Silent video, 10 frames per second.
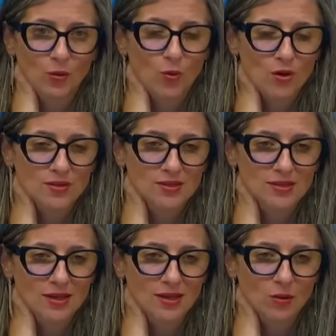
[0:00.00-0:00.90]

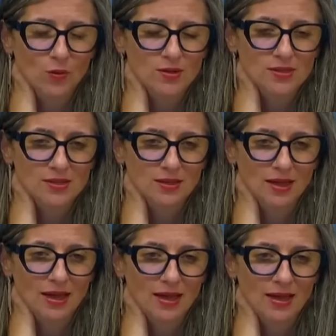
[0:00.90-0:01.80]
was
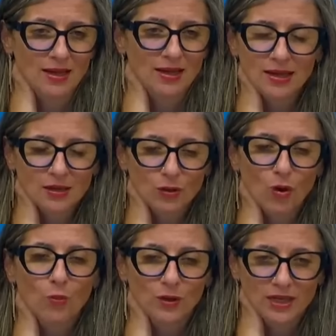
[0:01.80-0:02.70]
a clear
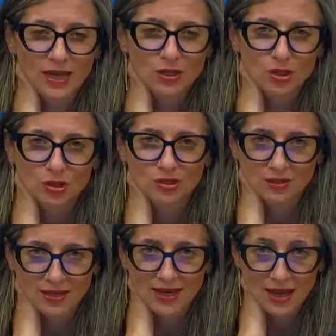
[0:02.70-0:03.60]
obligation
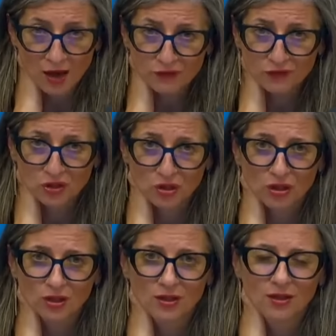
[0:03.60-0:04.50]
the day
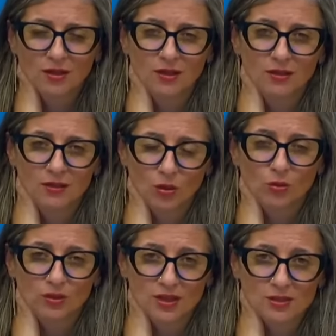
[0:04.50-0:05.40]
after the
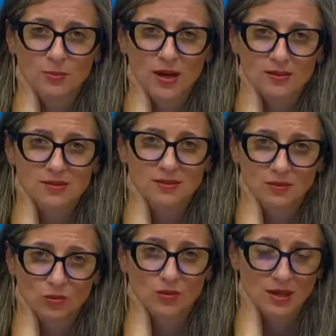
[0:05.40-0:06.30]
court has passed,
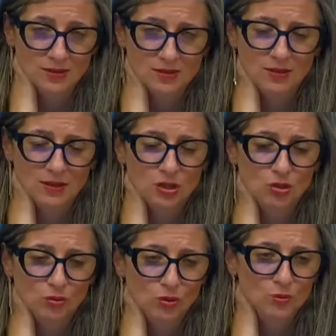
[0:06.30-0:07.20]
has
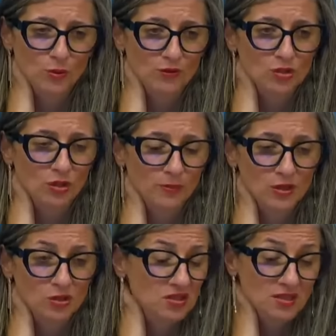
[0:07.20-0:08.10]
issued those provisional
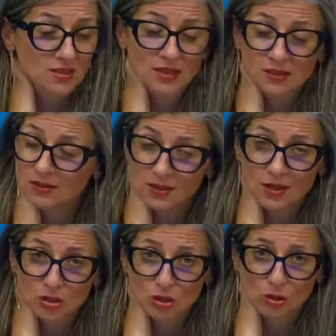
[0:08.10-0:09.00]
measures. Instead, the
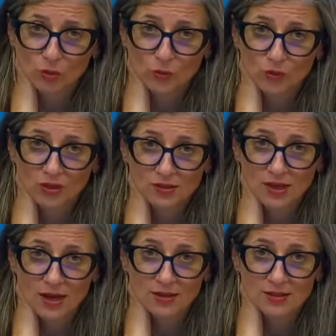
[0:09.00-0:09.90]
international
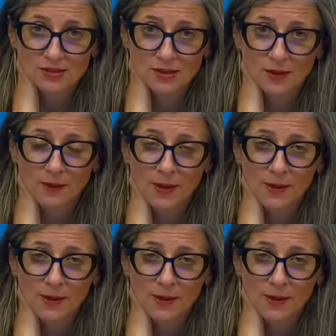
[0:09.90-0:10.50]
community has